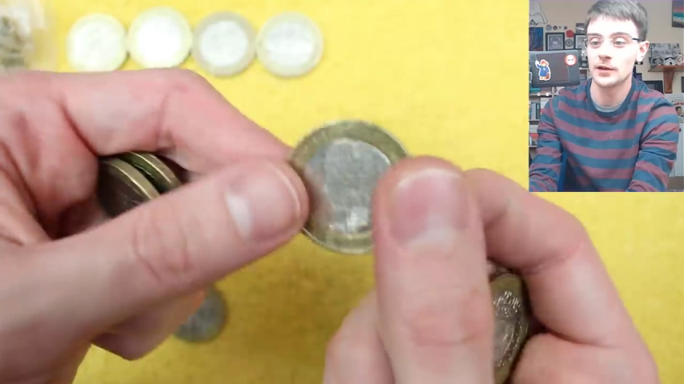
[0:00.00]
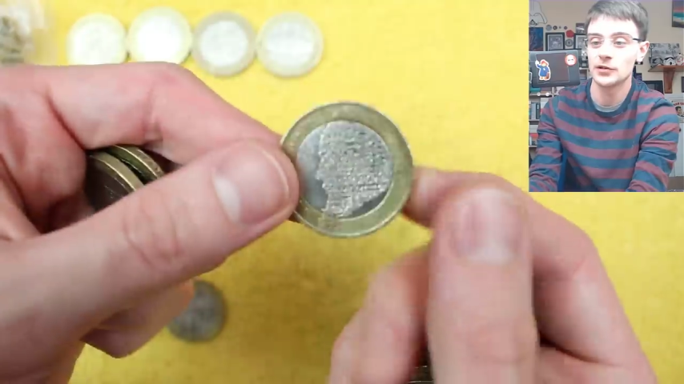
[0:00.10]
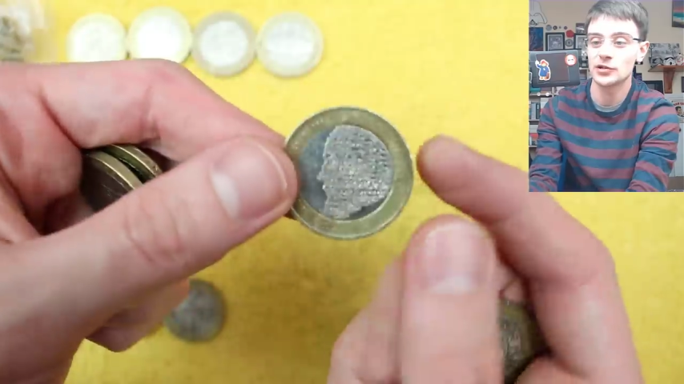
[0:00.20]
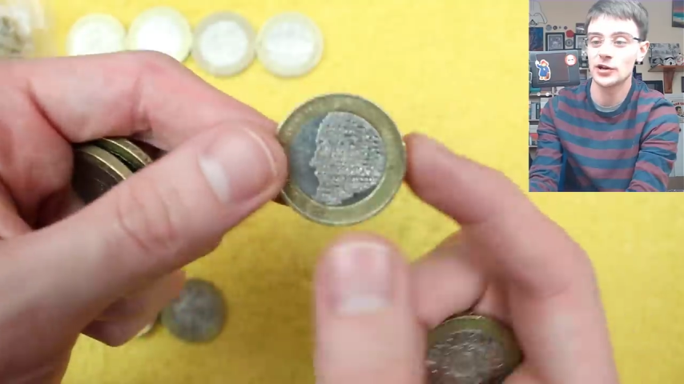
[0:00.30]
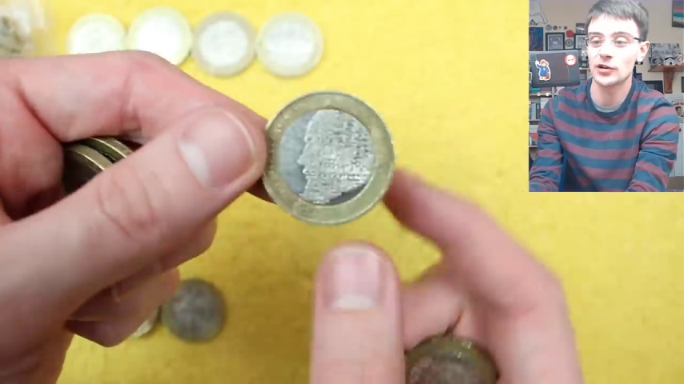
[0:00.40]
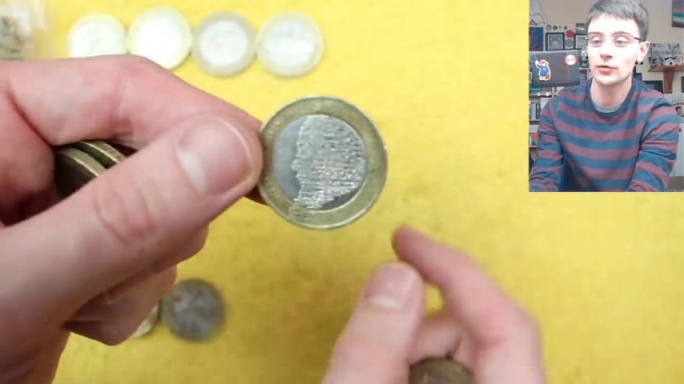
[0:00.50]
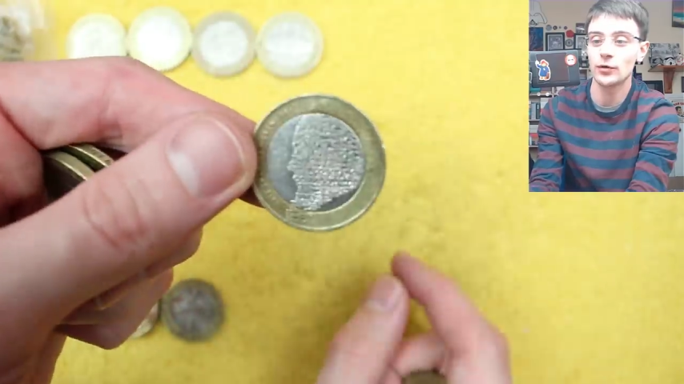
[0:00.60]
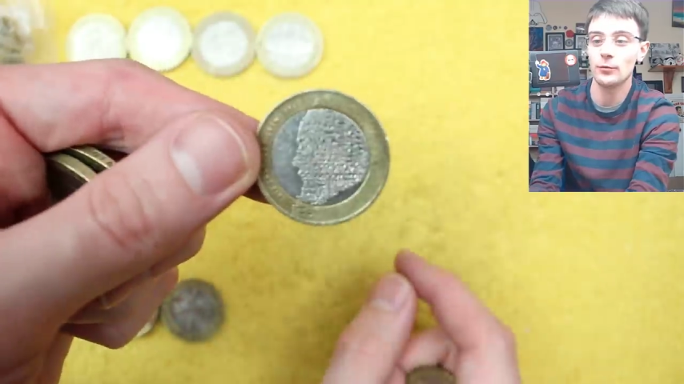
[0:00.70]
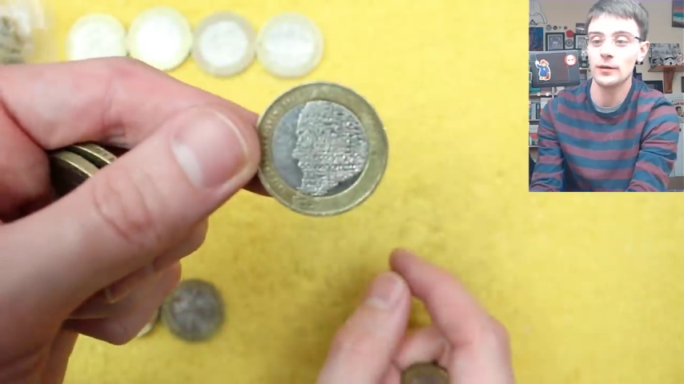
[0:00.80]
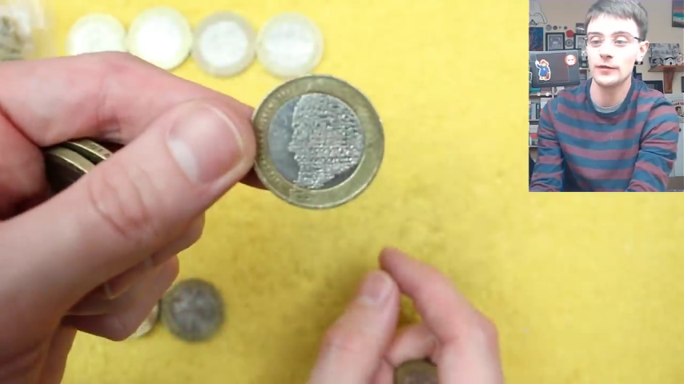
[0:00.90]
It's kind of cool,
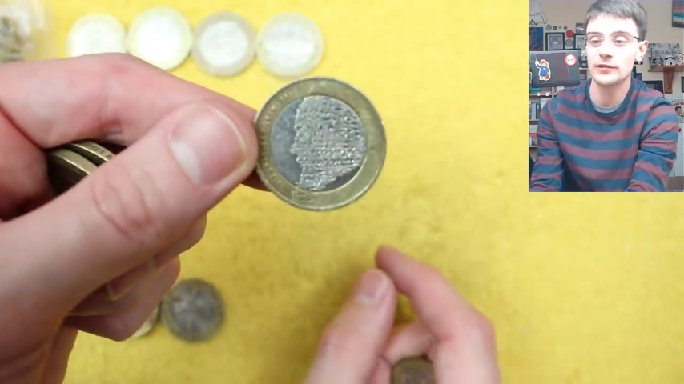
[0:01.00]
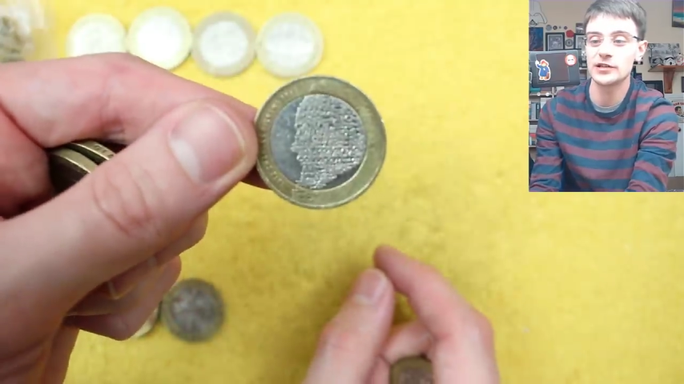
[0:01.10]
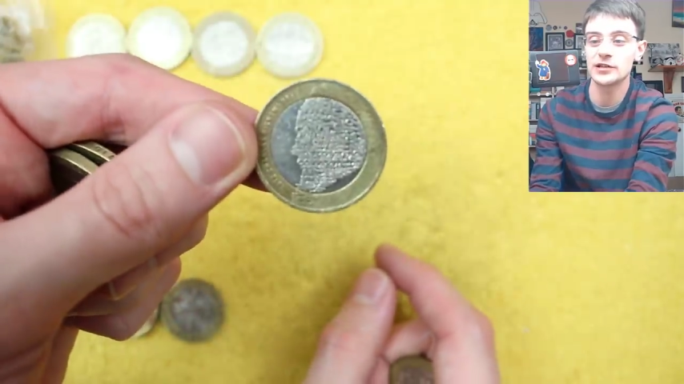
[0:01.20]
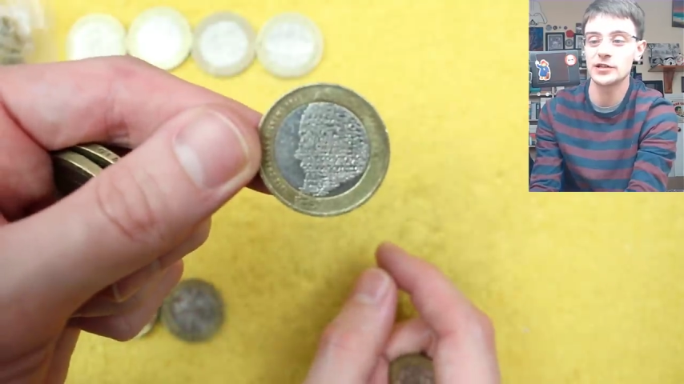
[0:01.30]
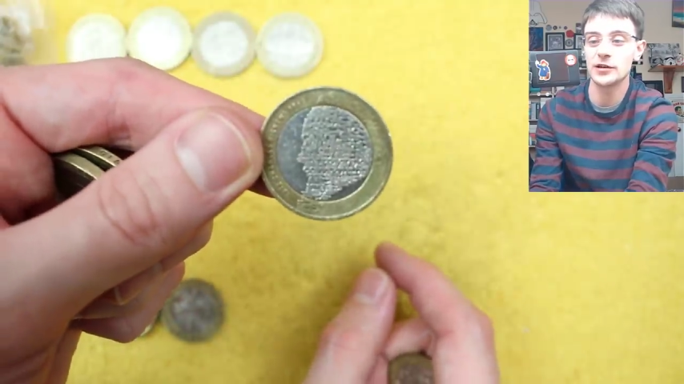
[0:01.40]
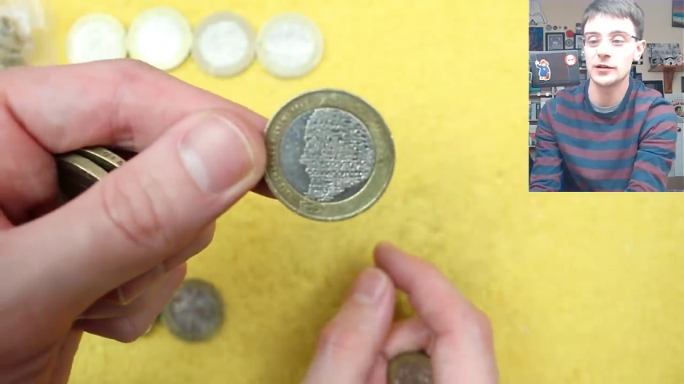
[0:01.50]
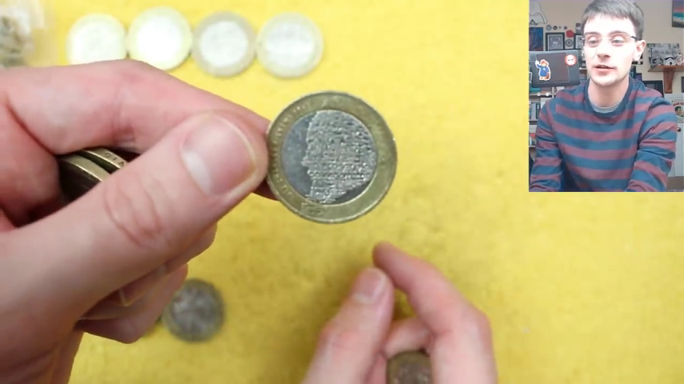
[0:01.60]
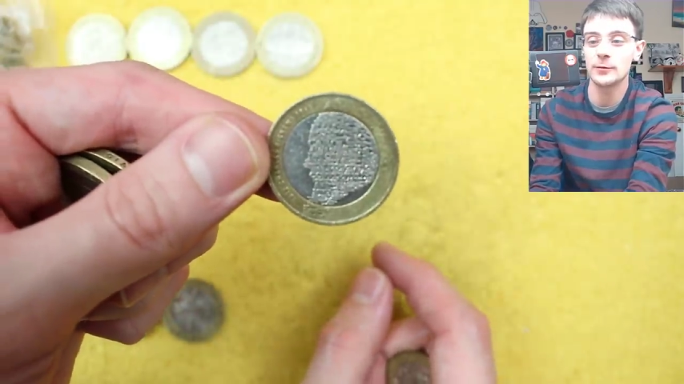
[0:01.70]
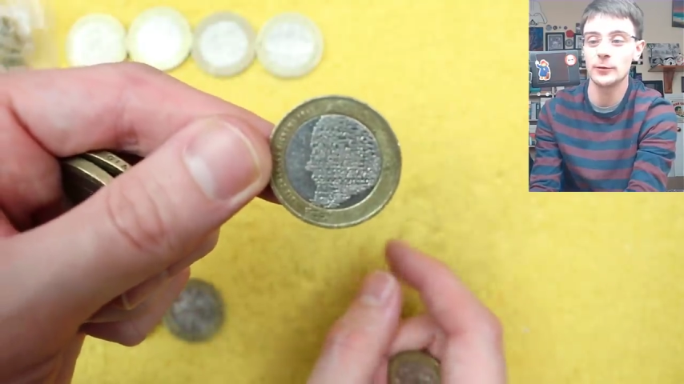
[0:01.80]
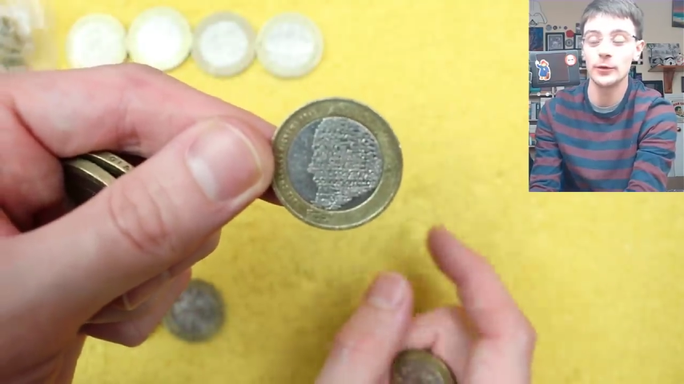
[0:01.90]
a revisit to
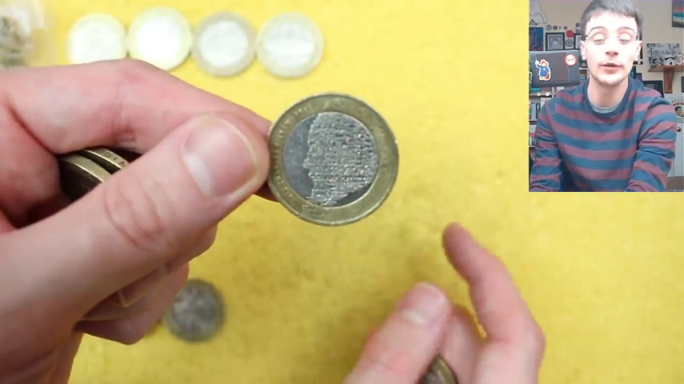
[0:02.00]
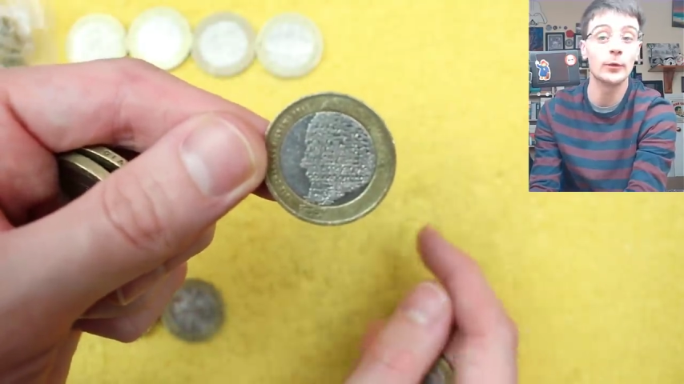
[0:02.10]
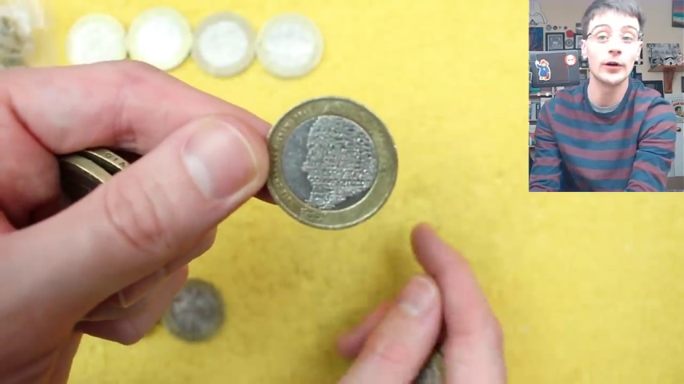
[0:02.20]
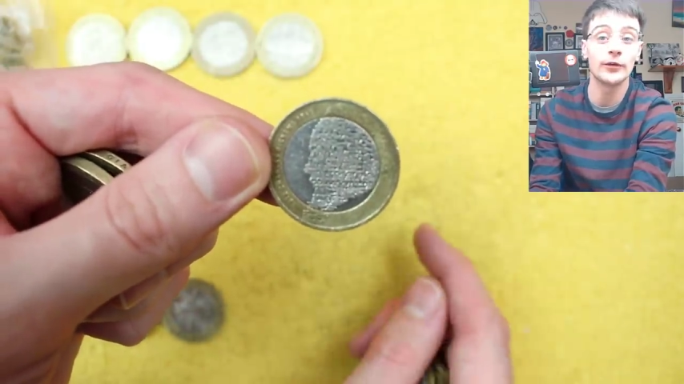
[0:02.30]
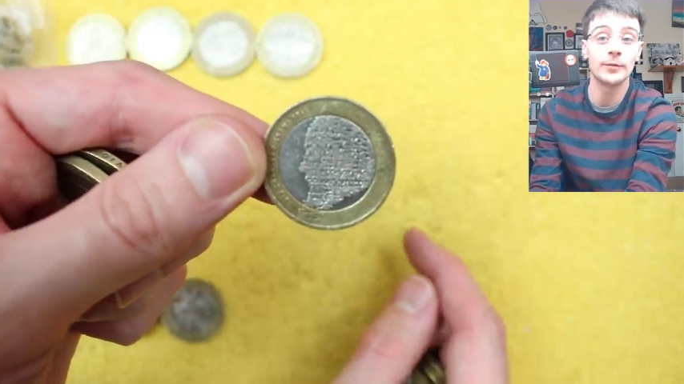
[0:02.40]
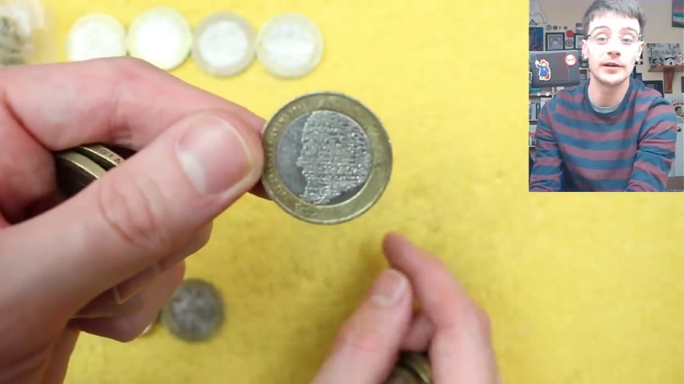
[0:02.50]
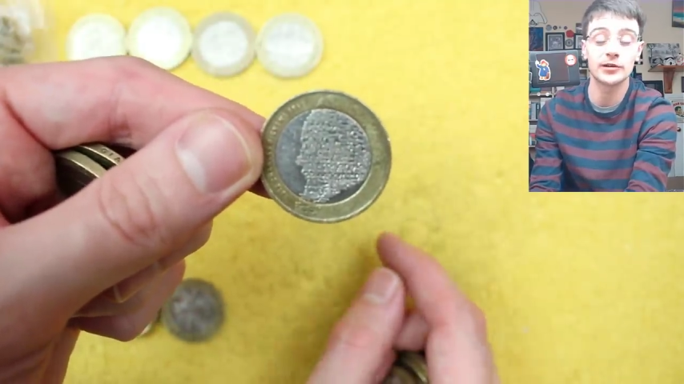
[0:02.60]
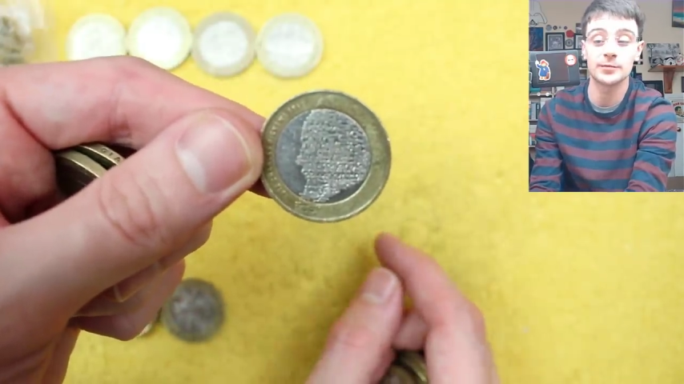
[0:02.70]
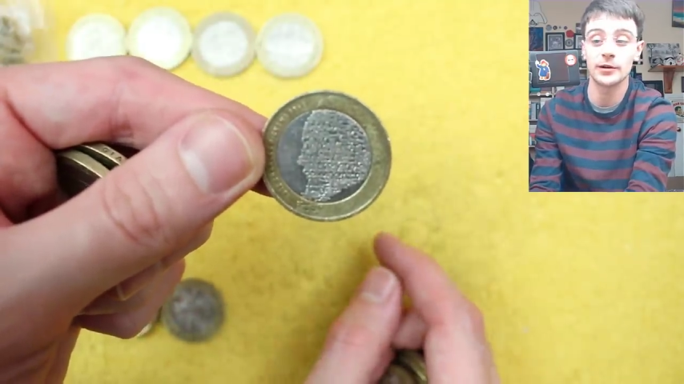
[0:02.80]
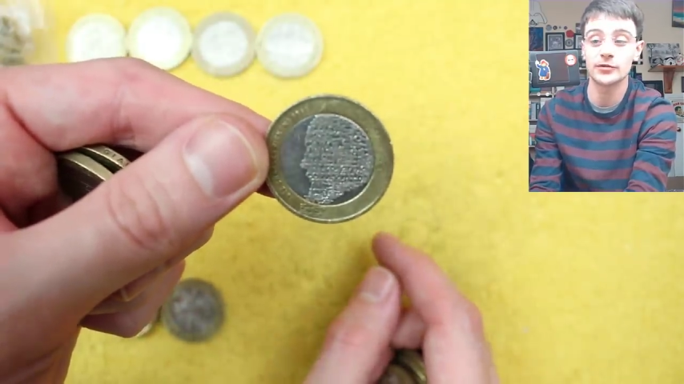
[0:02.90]
the world of
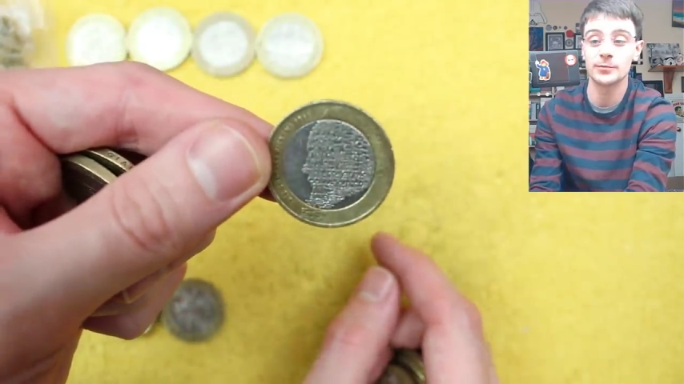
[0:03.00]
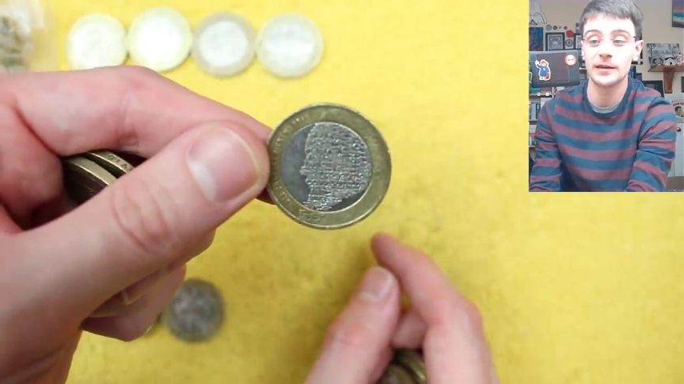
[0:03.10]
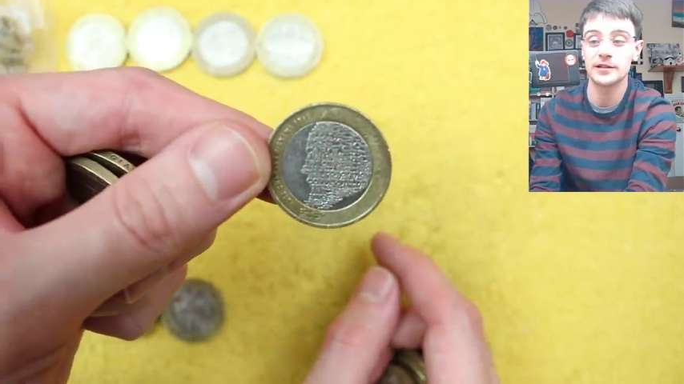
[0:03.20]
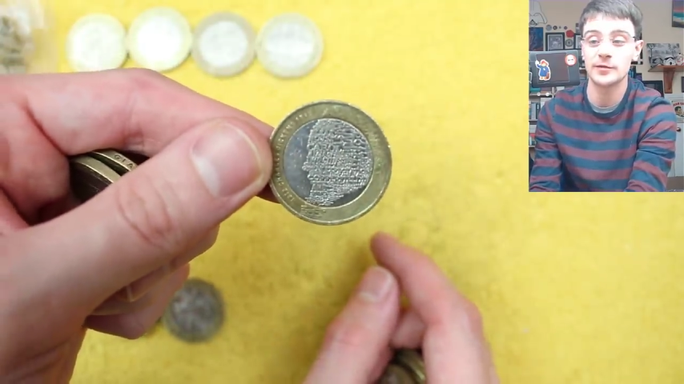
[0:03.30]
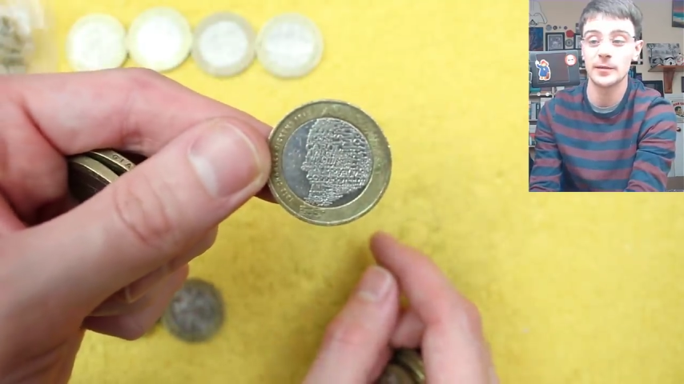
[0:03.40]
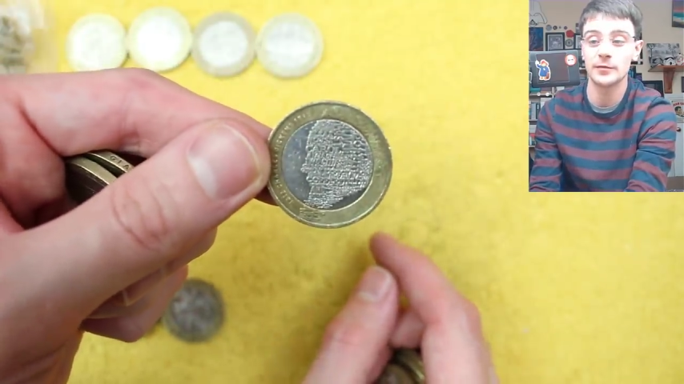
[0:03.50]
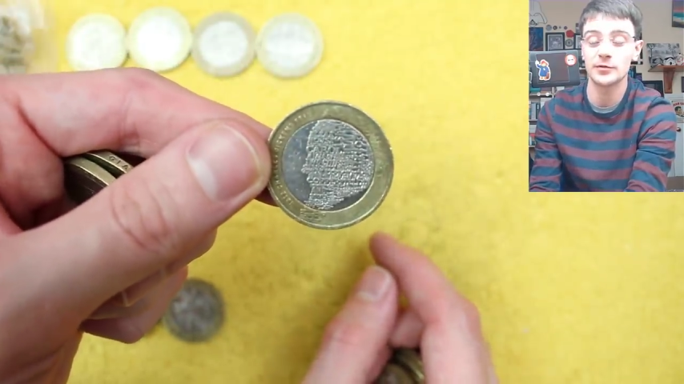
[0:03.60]
Beatrix Potter and Peter Rabbit,